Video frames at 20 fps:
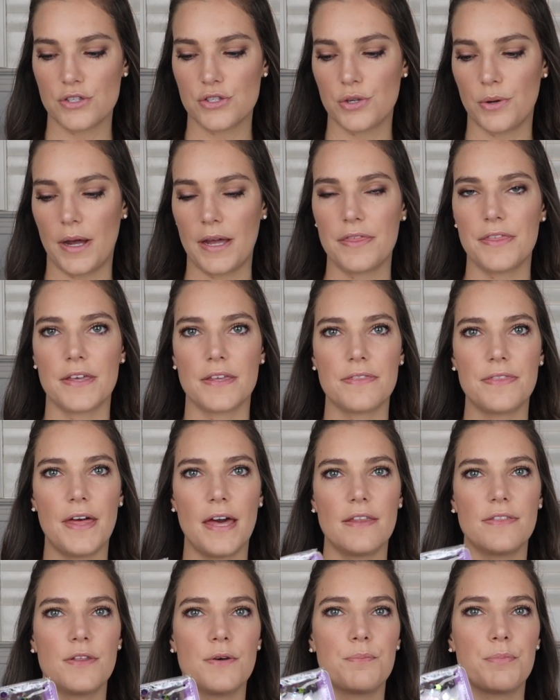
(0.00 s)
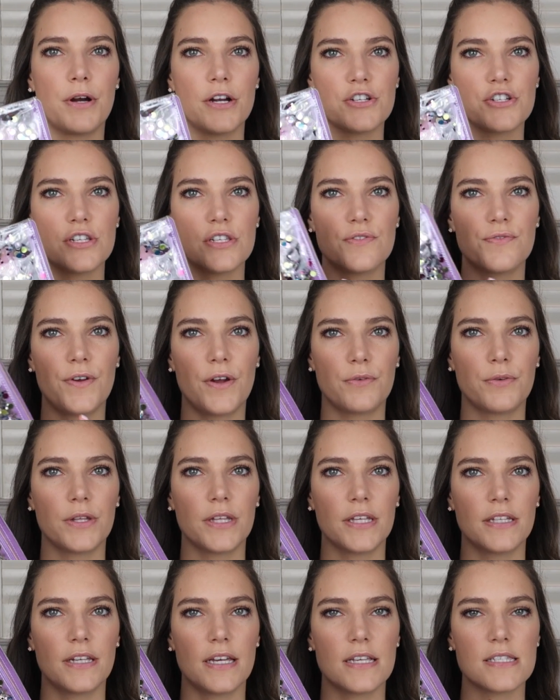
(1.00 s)
So I think that the brushes fit
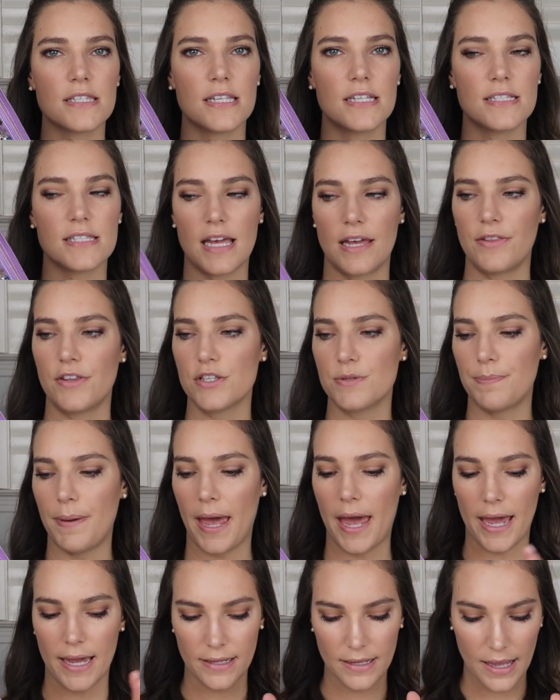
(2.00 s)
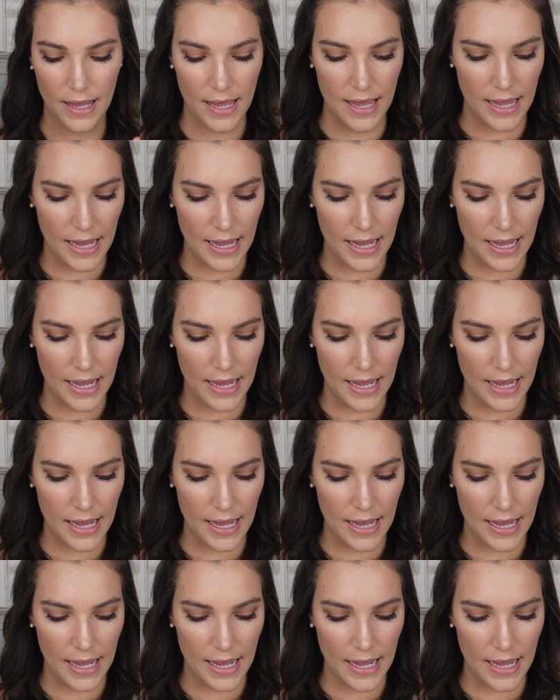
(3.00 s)
really nicely inside this bag,